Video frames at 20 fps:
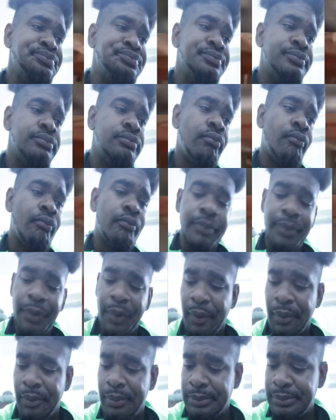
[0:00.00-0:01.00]
But
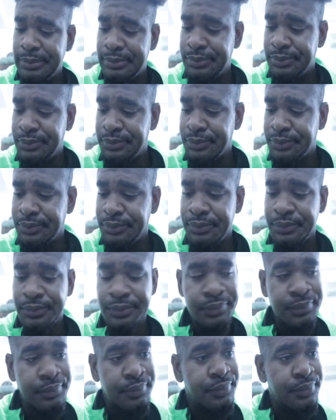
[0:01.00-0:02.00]
sometimes, Jesus
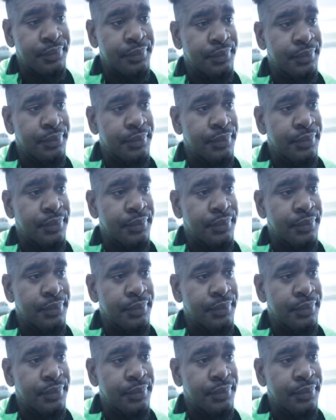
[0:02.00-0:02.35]
Christ.